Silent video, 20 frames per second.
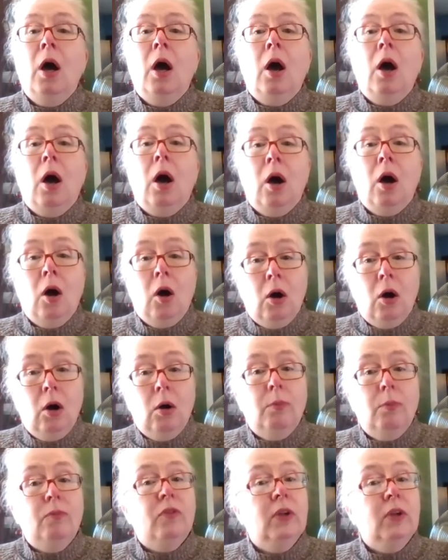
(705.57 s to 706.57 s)

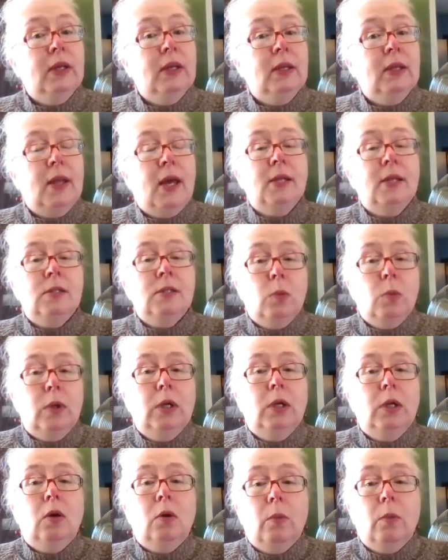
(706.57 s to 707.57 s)
hopefully that's
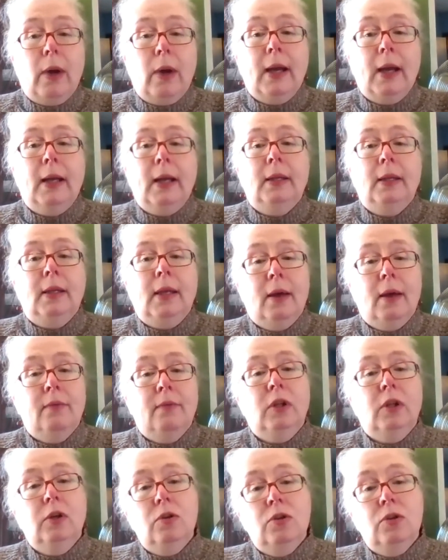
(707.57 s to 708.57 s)
when you're writing the
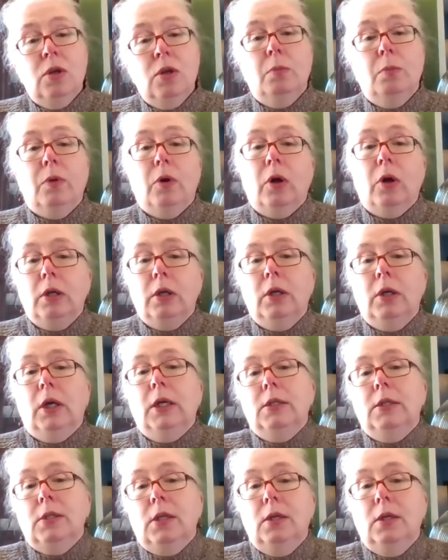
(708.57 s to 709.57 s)
evolution book and you
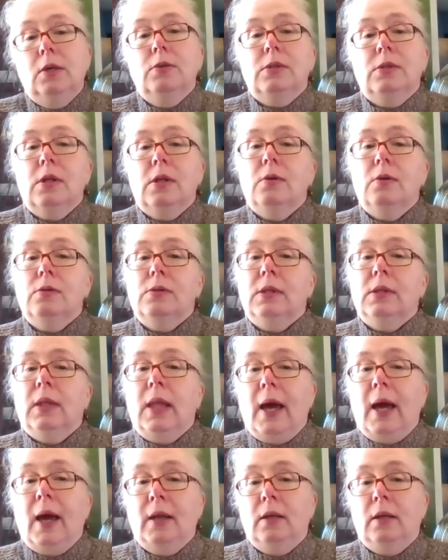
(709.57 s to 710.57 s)
get to use those
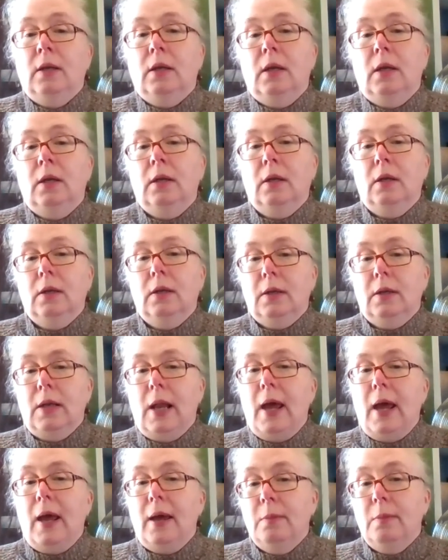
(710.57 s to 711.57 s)
Latin
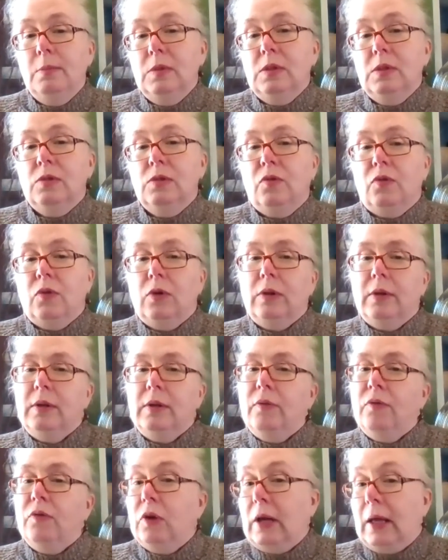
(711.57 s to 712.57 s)
names for the
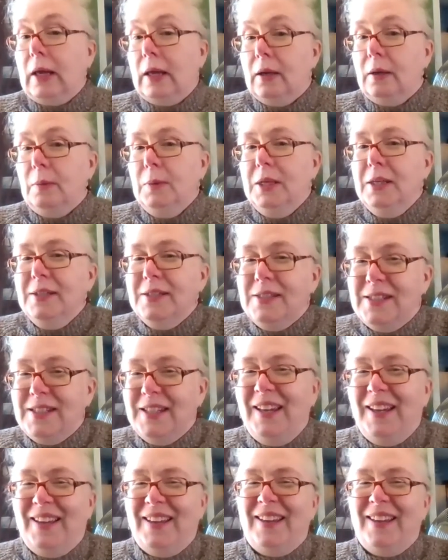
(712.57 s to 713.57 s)
different animals
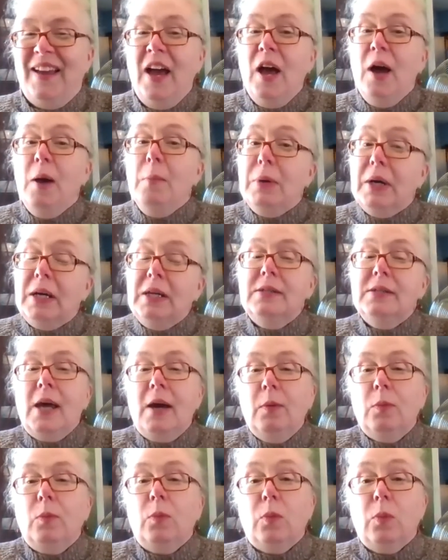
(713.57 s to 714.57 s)
because
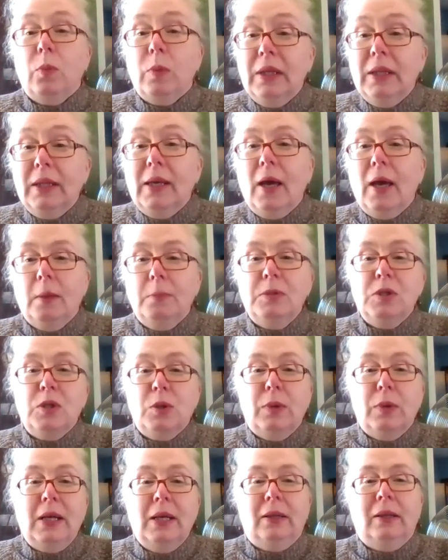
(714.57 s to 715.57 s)
that really helps
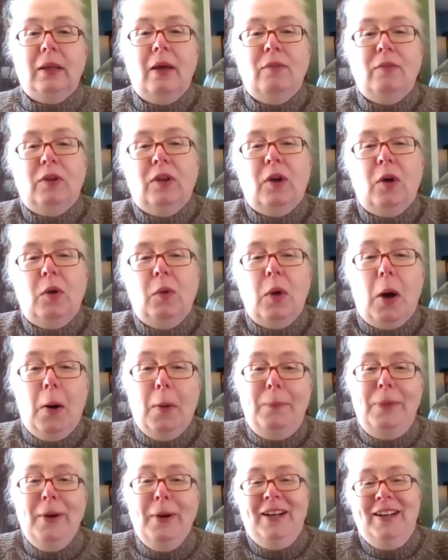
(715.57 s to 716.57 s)
your reading level go
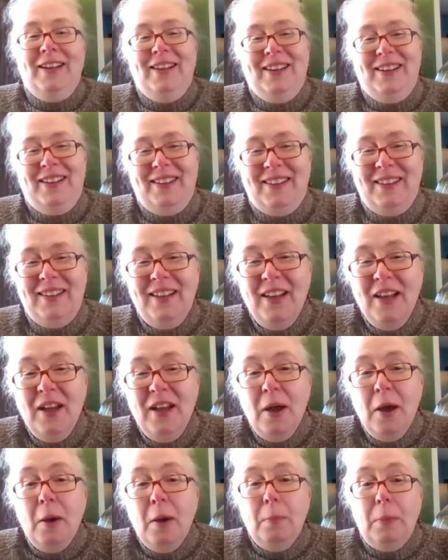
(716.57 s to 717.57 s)
up.
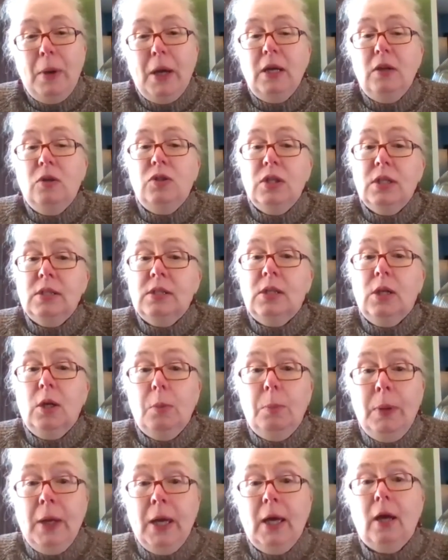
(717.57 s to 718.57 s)
But
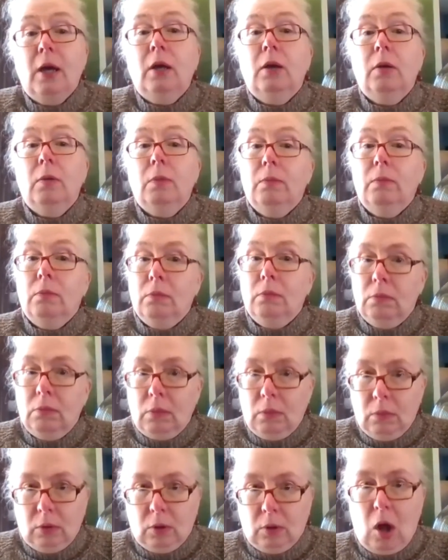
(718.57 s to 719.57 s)
you pick
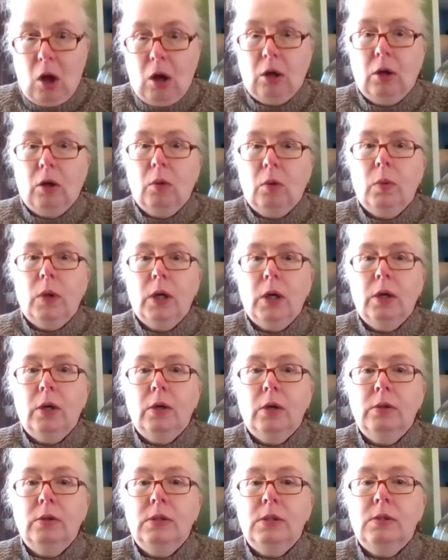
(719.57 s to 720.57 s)
longer
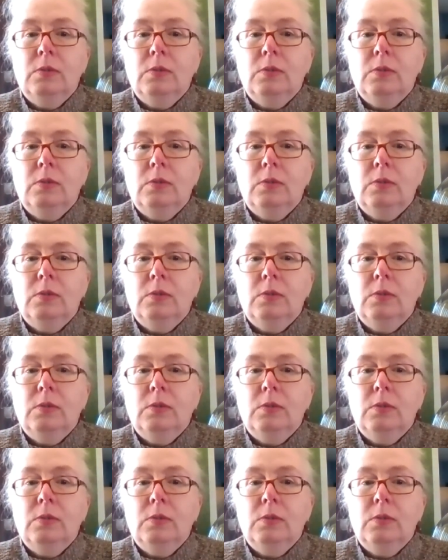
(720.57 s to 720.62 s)
words,